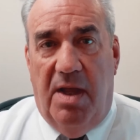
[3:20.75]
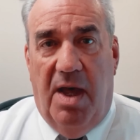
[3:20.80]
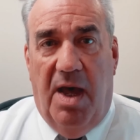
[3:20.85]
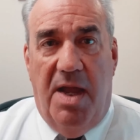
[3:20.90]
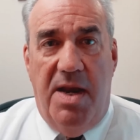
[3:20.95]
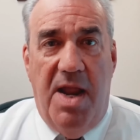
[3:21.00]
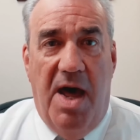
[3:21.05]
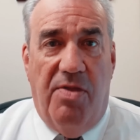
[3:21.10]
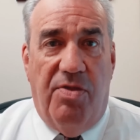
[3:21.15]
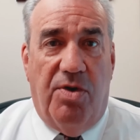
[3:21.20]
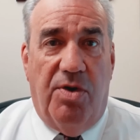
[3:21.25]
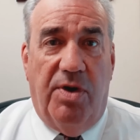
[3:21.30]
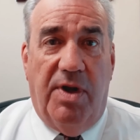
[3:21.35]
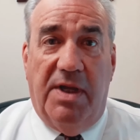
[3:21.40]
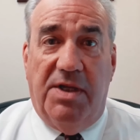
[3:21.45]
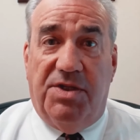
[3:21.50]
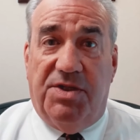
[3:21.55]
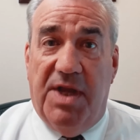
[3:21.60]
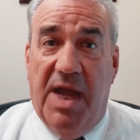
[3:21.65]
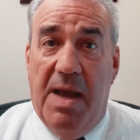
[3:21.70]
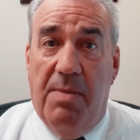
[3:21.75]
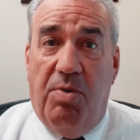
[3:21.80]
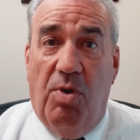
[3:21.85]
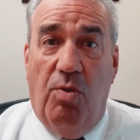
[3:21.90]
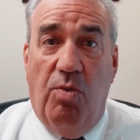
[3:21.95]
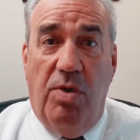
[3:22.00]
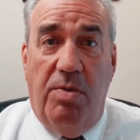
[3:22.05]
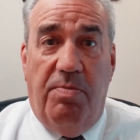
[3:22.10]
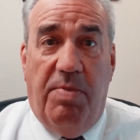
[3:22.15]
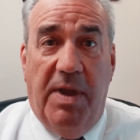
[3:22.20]
Another
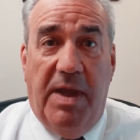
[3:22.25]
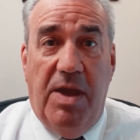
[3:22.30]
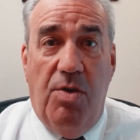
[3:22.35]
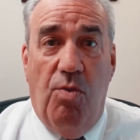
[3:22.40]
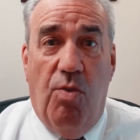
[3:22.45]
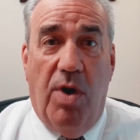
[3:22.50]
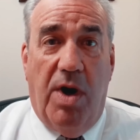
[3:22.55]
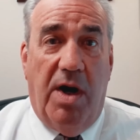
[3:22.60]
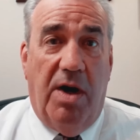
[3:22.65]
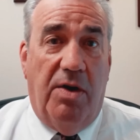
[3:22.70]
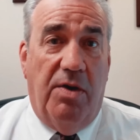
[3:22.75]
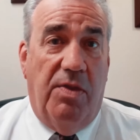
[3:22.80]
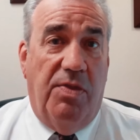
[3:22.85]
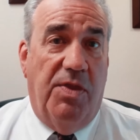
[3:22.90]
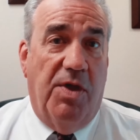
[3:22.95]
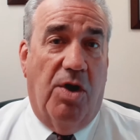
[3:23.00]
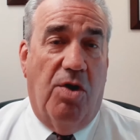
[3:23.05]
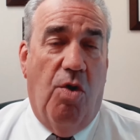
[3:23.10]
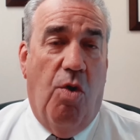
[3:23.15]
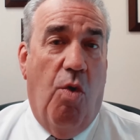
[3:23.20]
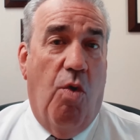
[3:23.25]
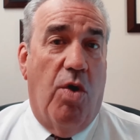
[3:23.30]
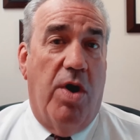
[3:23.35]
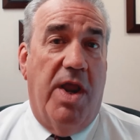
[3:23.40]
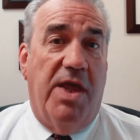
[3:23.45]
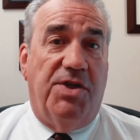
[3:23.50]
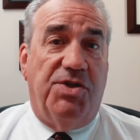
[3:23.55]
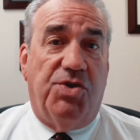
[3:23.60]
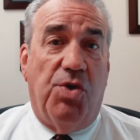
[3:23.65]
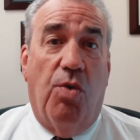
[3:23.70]
example would be where the
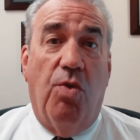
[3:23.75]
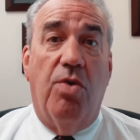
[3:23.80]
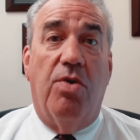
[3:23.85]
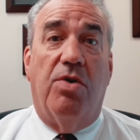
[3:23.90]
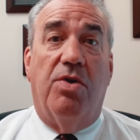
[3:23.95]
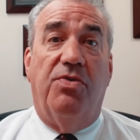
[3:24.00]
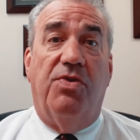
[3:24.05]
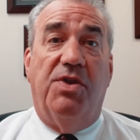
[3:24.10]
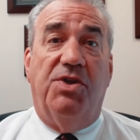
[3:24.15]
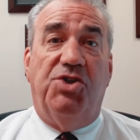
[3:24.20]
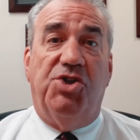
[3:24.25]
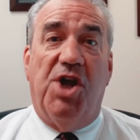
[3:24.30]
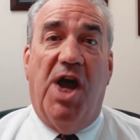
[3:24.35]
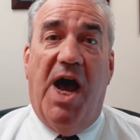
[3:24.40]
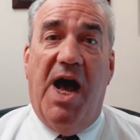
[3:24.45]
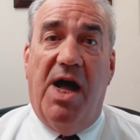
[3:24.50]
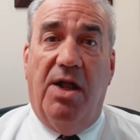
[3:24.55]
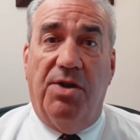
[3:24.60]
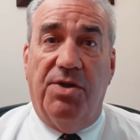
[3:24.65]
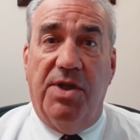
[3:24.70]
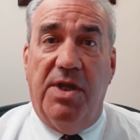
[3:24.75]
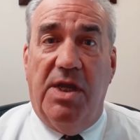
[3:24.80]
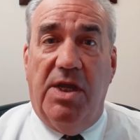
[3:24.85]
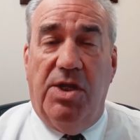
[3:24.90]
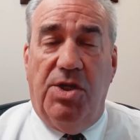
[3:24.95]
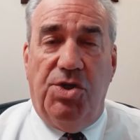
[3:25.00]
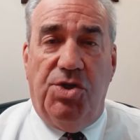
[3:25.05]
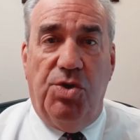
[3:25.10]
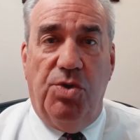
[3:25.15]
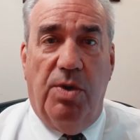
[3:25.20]
court has ordered the child
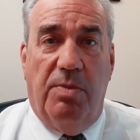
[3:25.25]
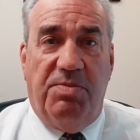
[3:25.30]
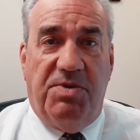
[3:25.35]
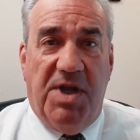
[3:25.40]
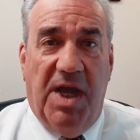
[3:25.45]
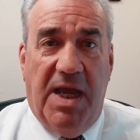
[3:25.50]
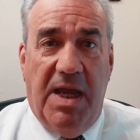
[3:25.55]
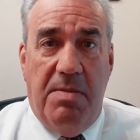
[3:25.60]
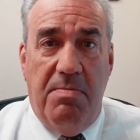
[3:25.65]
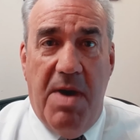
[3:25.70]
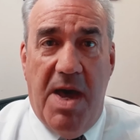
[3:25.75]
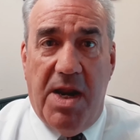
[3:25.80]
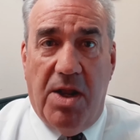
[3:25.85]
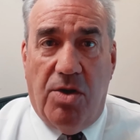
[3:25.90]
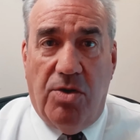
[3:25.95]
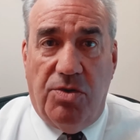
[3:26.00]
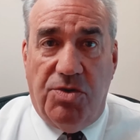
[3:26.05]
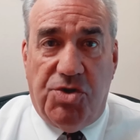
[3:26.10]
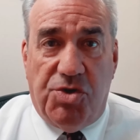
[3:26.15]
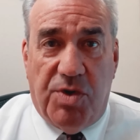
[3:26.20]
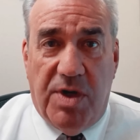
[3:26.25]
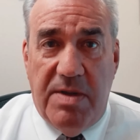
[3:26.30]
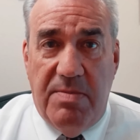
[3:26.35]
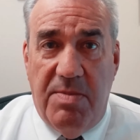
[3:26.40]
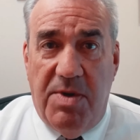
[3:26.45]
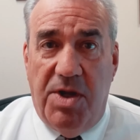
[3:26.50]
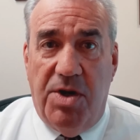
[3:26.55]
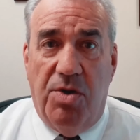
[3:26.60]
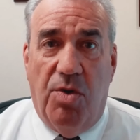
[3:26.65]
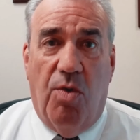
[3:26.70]
to obtain medical
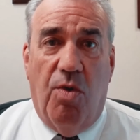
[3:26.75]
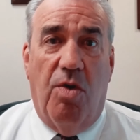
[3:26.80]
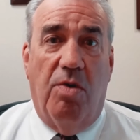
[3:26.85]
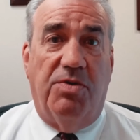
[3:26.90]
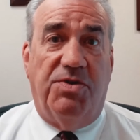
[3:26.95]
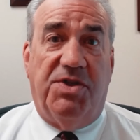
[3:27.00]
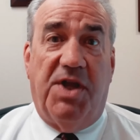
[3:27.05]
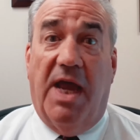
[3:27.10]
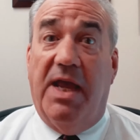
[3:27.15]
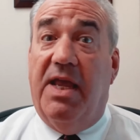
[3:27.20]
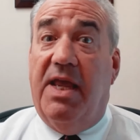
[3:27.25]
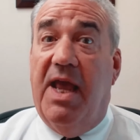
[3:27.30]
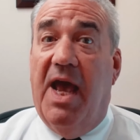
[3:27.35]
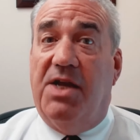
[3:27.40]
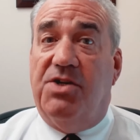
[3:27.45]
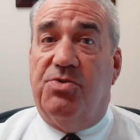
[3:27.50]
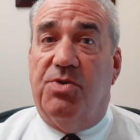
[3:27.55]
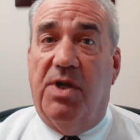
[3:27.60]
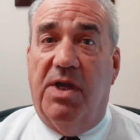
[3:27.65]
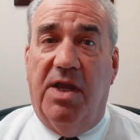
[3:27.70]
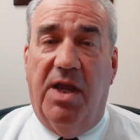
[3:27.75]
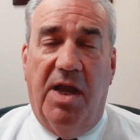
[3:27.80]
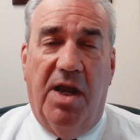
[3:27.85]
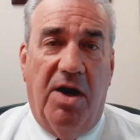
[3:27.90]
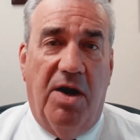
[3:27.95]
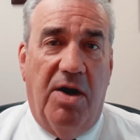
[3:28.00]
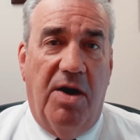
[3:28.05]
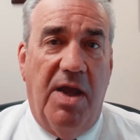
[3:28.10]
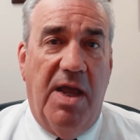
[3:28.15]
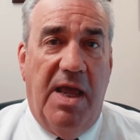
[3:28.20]
treatment or psychiatric
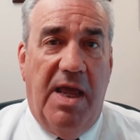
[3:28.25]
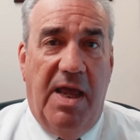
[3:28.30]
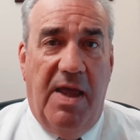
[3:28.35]
care.